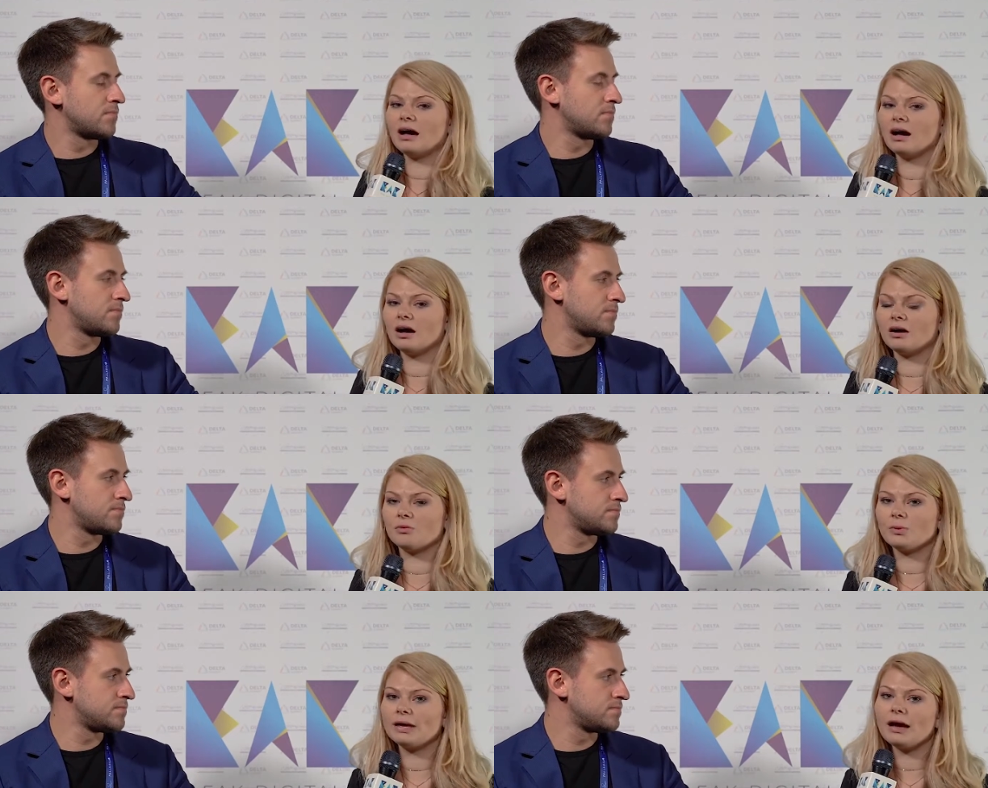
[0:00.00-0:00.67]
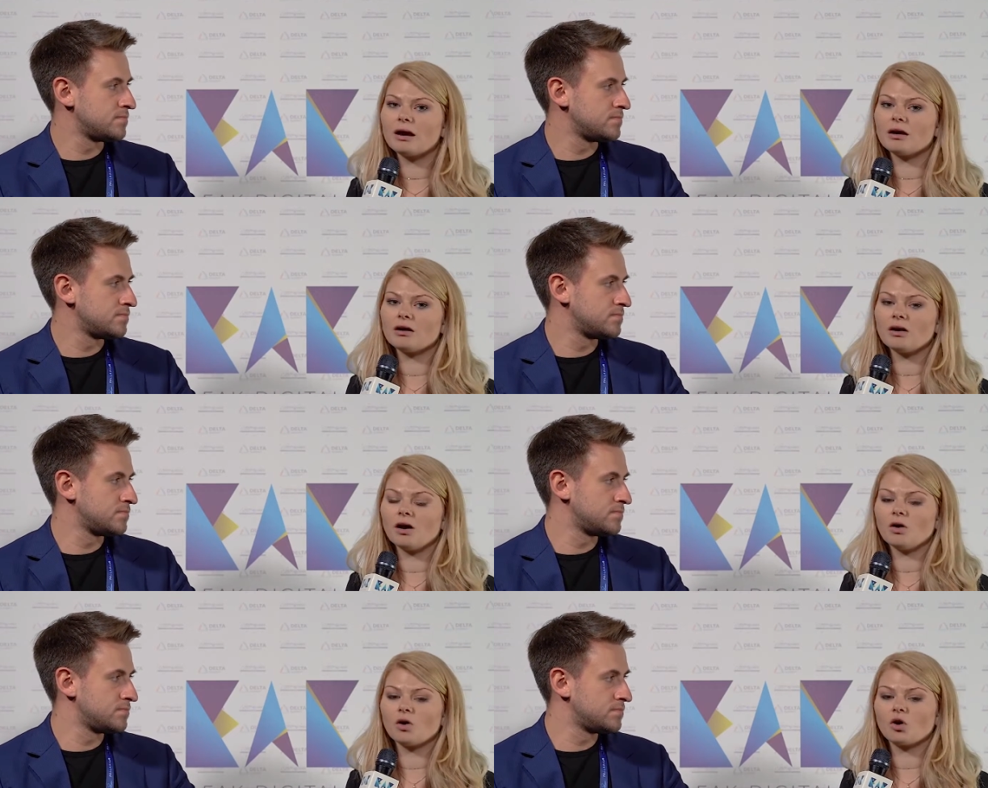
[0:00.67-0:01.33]
Speaker 1: uh, we
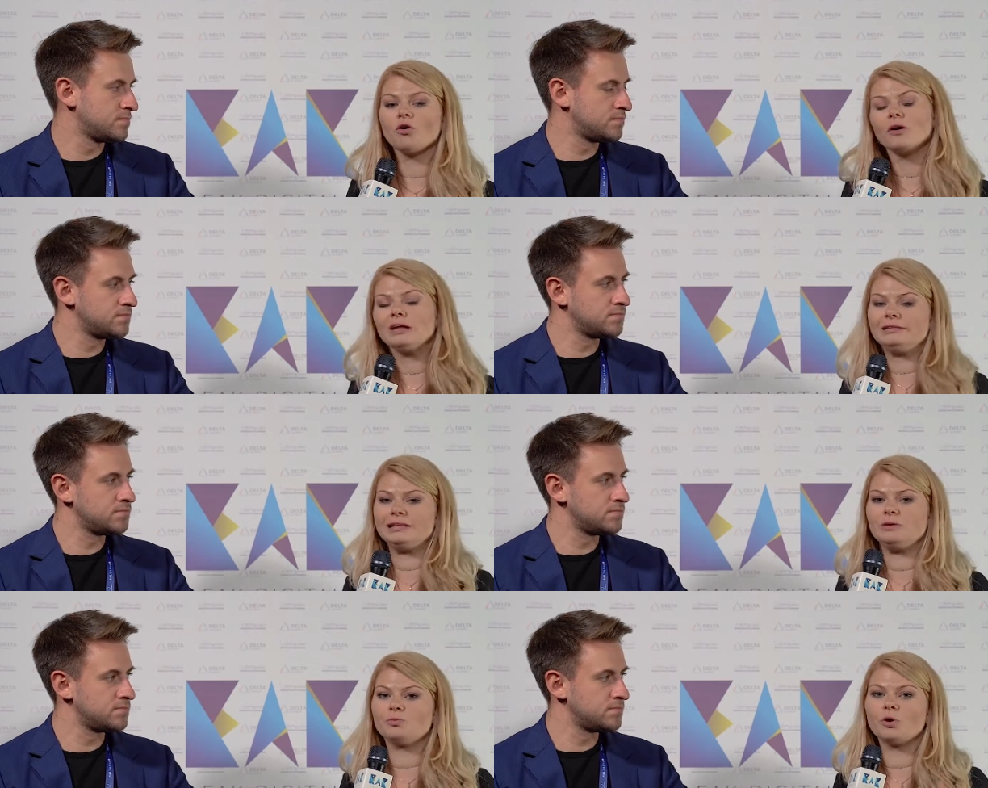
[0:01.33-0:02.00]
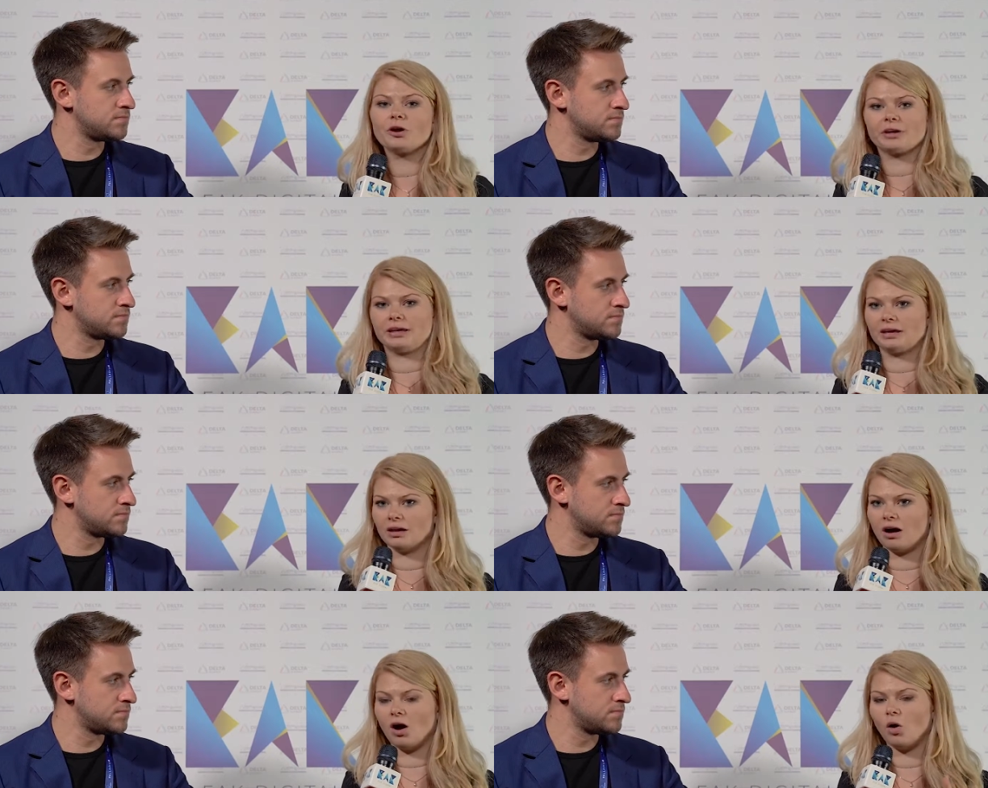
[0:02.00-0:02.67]
are currently
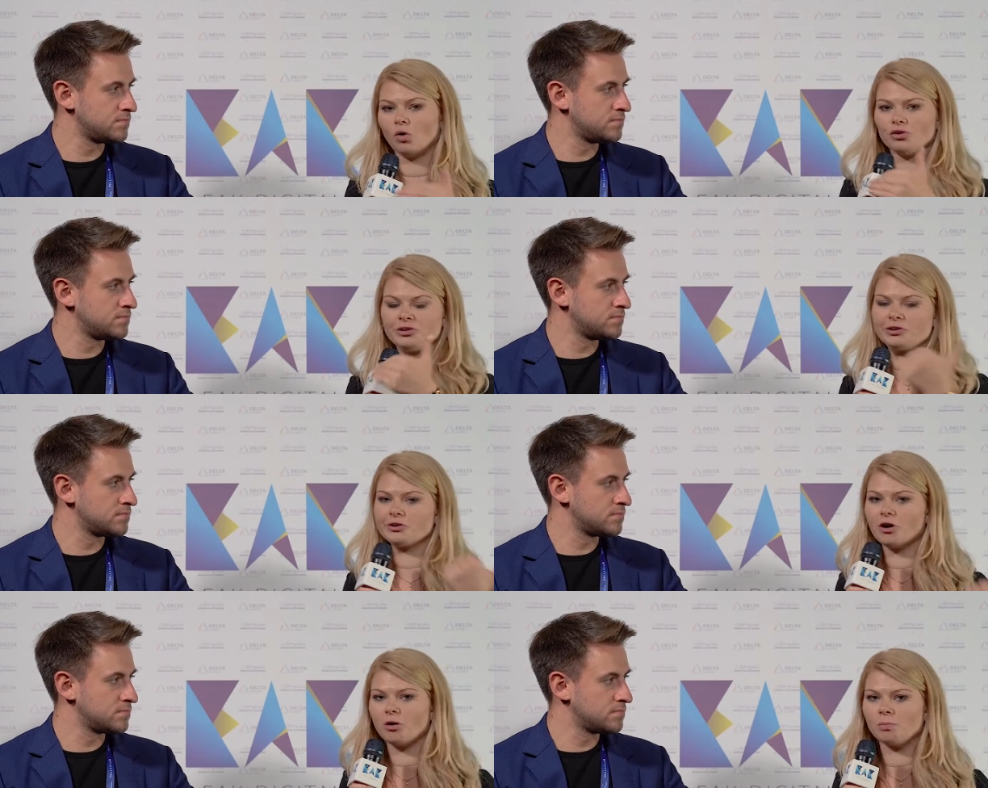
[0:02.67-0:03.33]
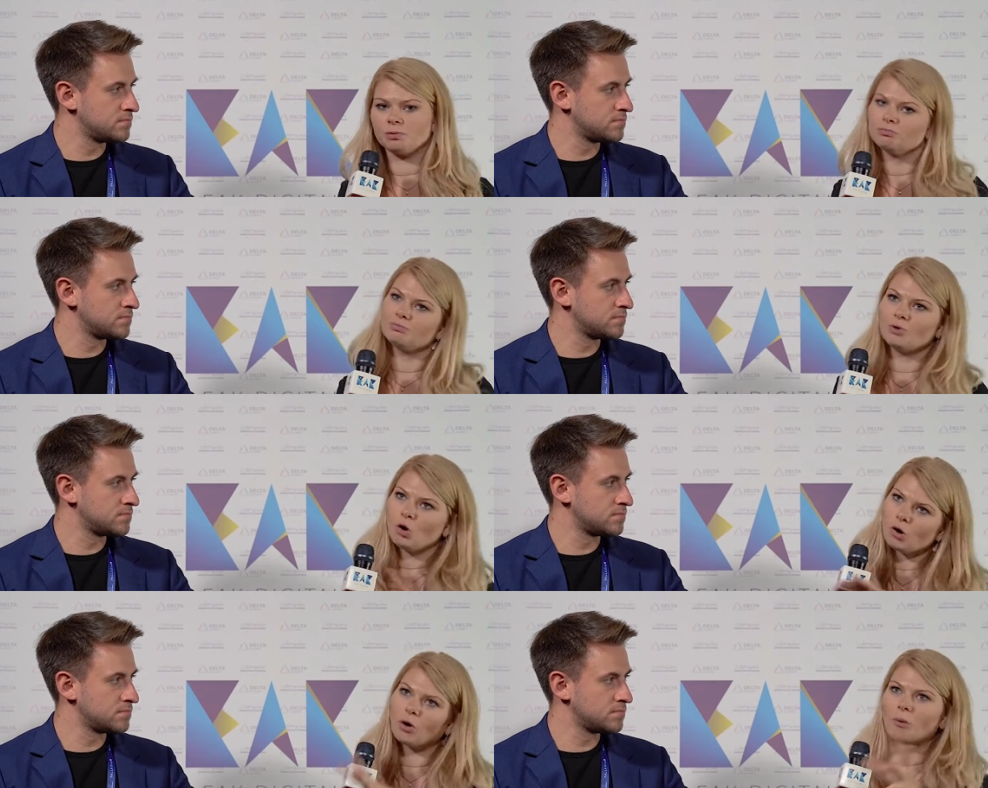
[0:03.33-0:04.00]
working whole Europe,
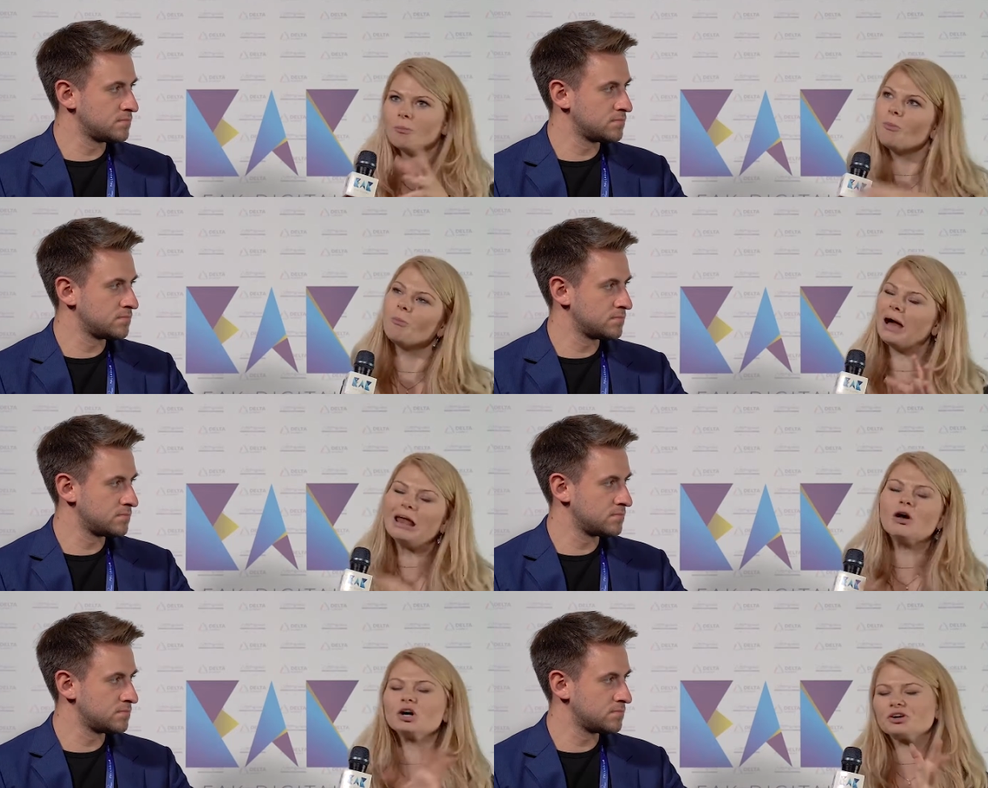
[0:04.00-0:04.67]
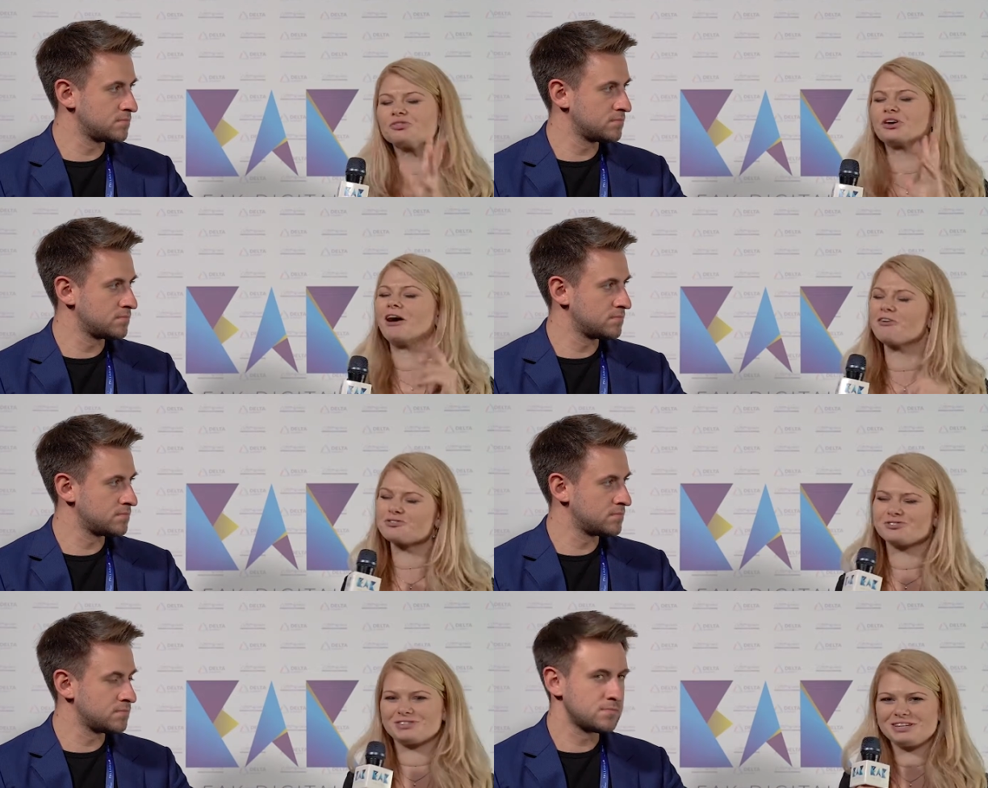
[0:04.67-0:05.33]
a lot of
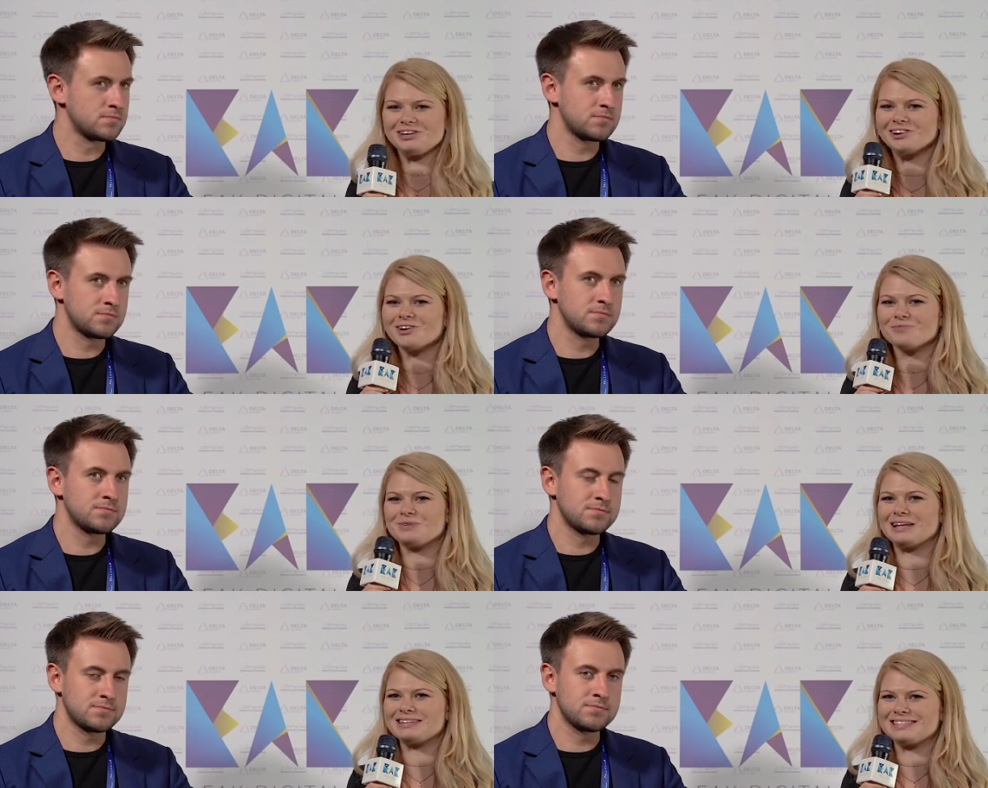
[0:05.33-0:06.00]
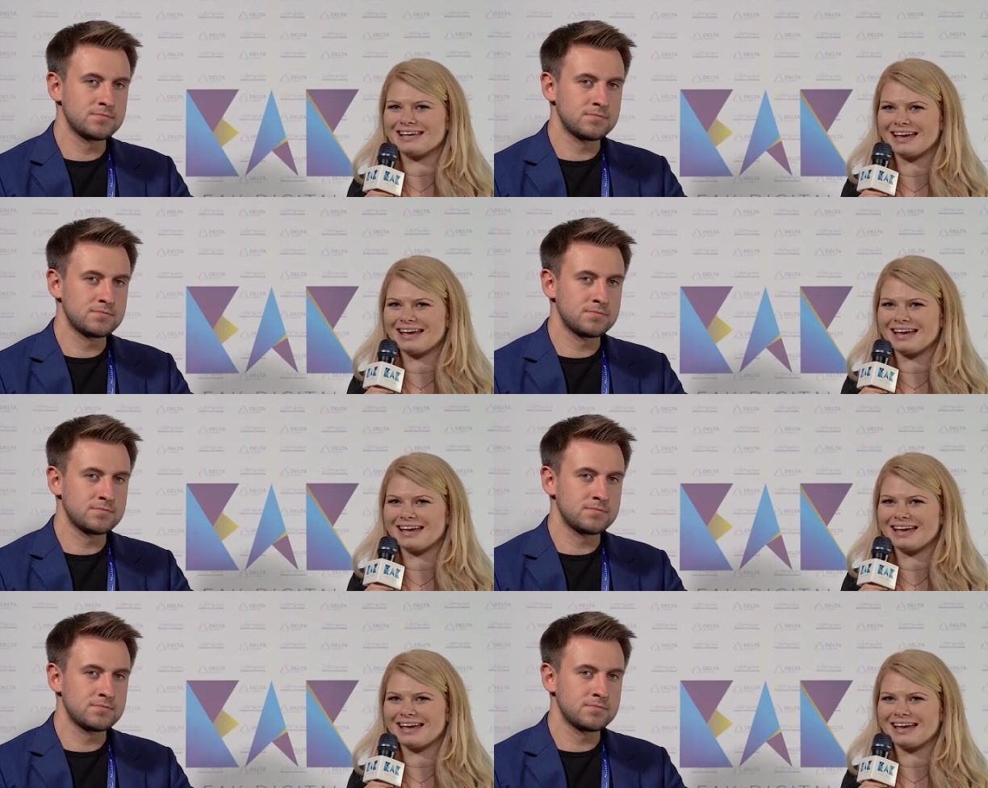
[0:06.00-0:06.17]
countries in Europe, let's